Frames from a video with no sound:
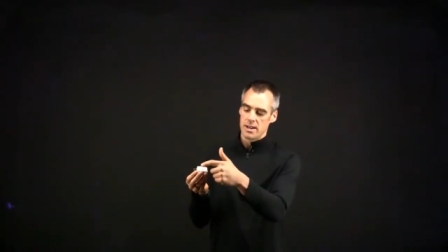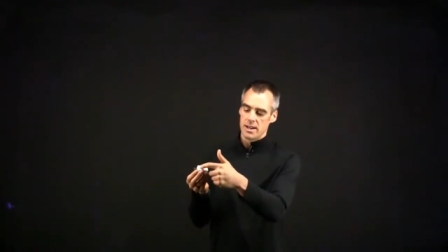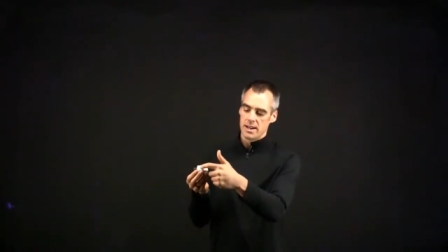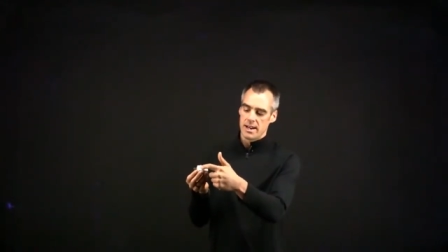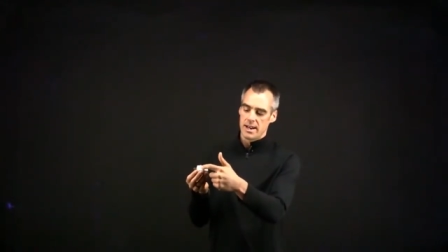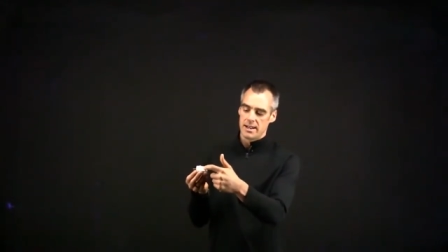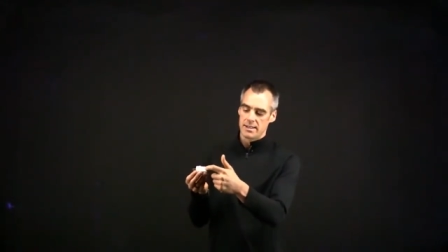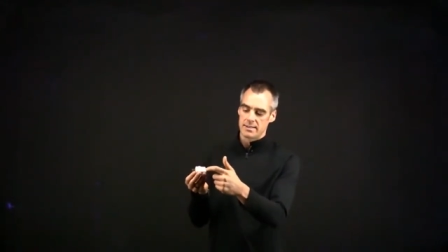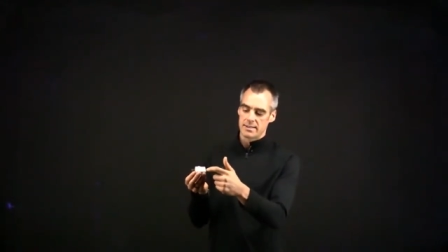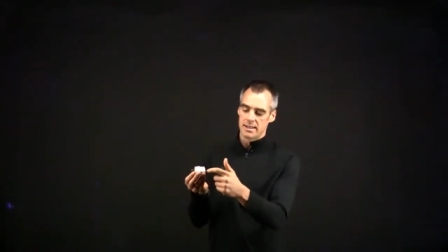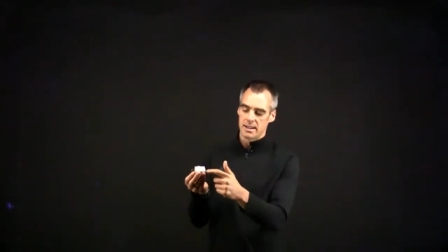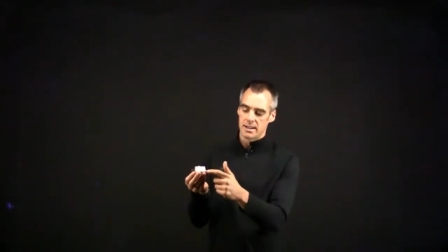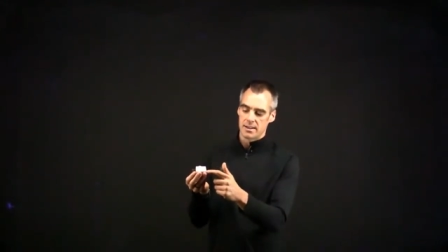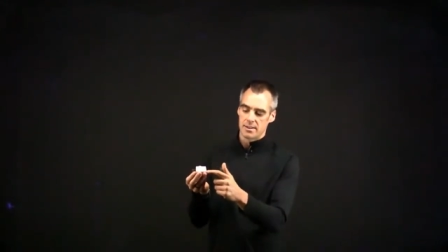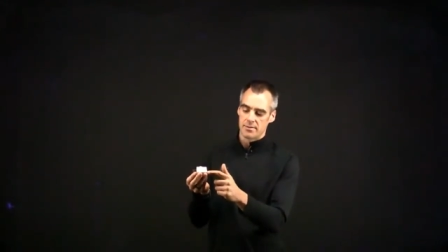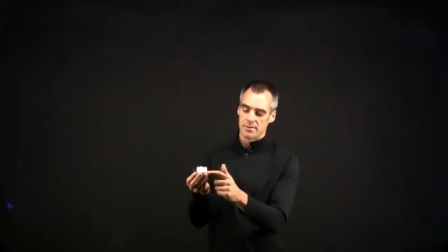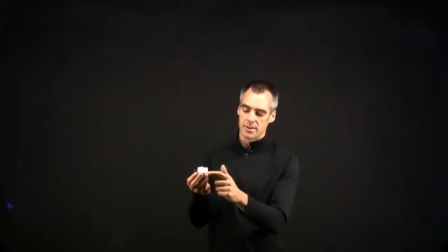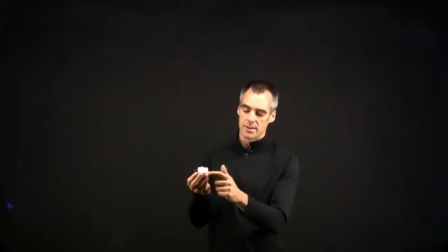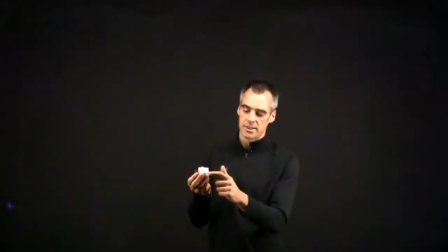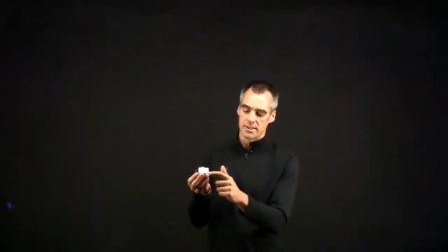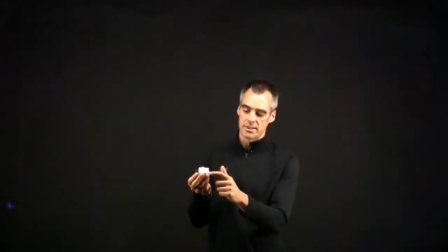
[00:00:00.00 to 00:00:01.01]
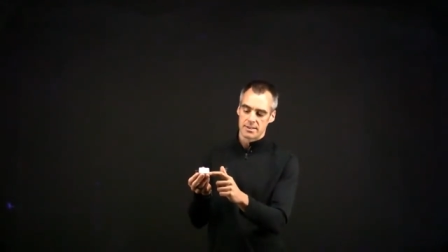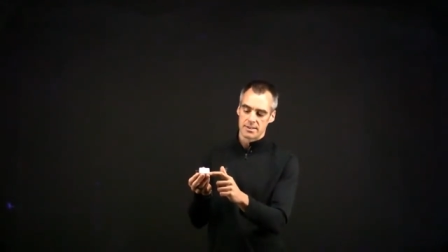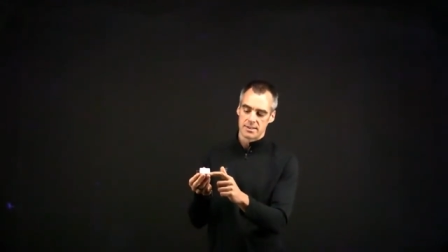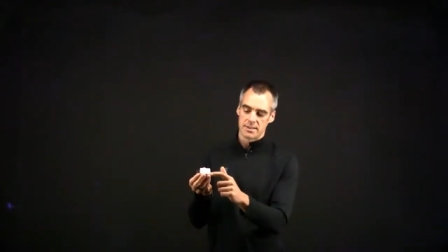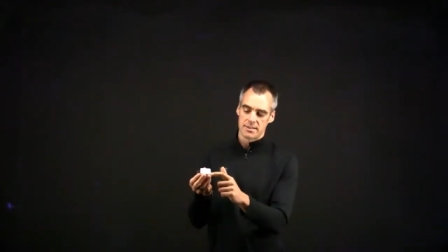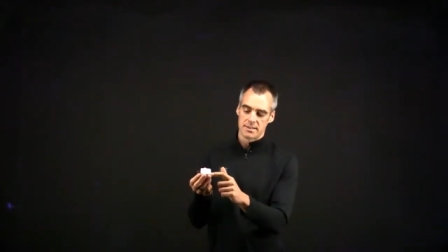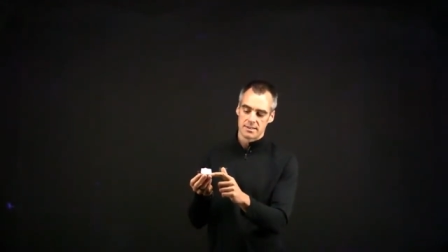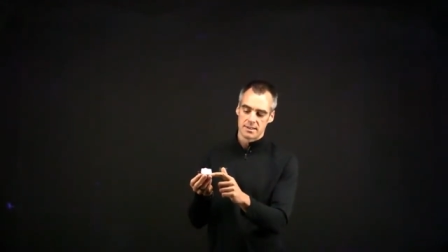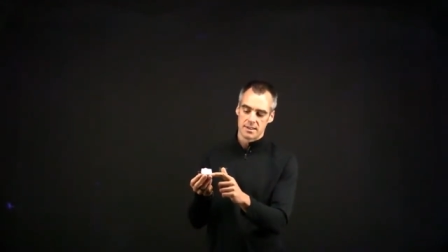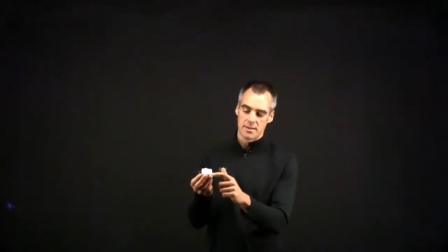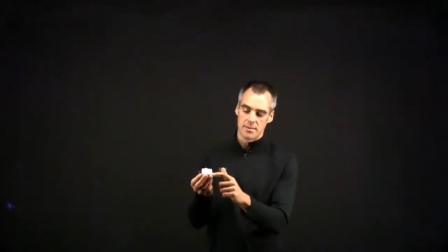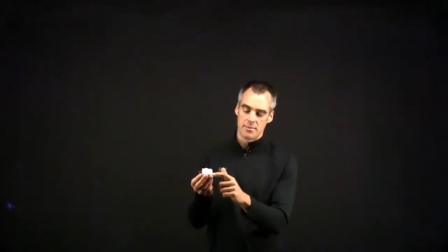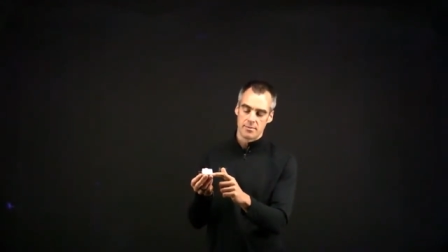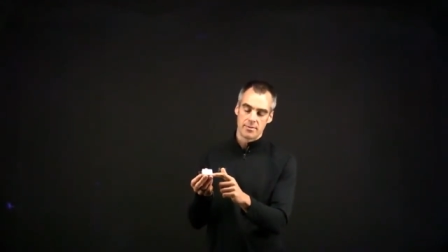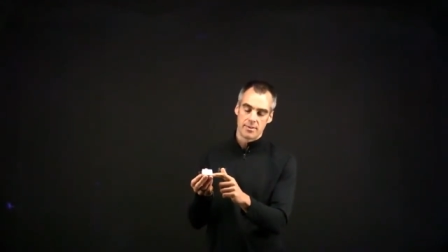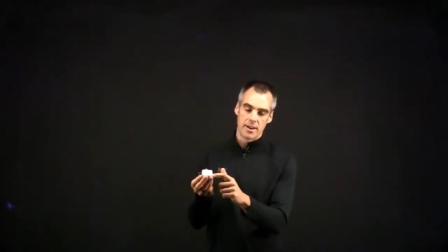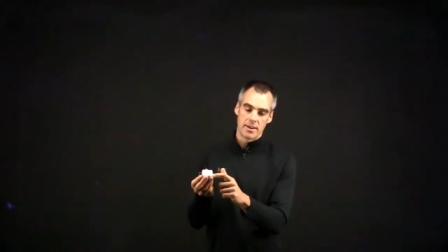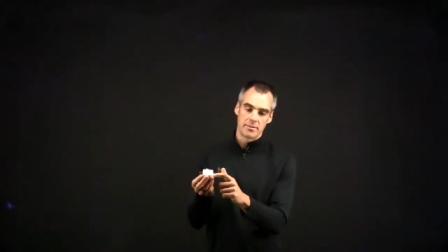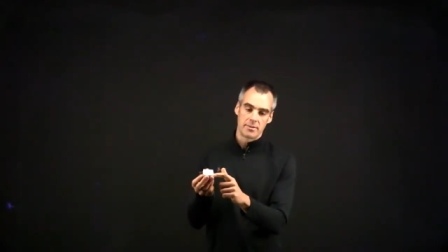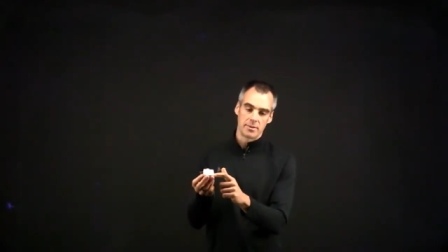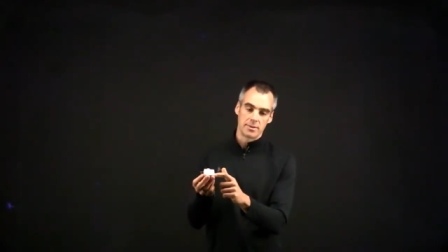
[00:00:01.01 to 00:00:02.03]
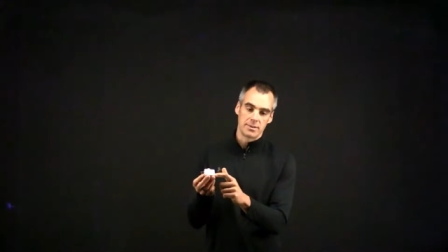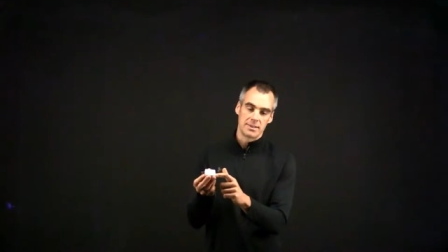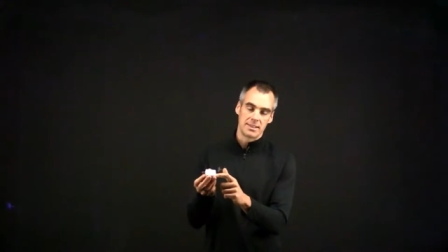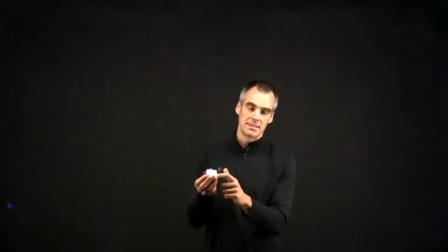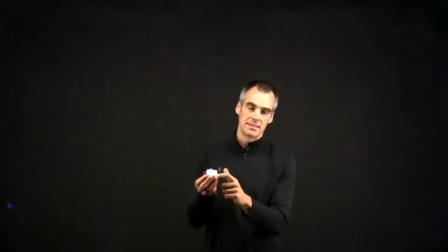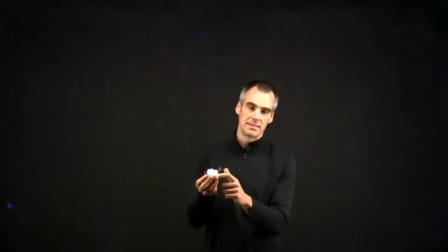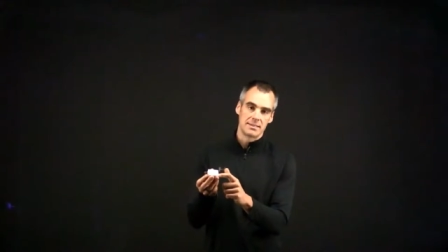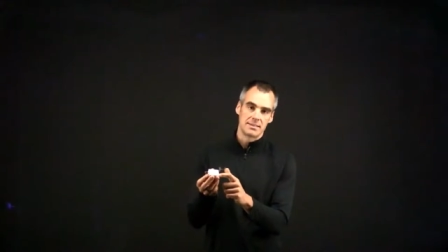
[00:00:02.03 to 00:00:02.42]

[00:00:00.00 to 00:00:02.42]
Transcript: and it's got to convert it to this 5-volt DC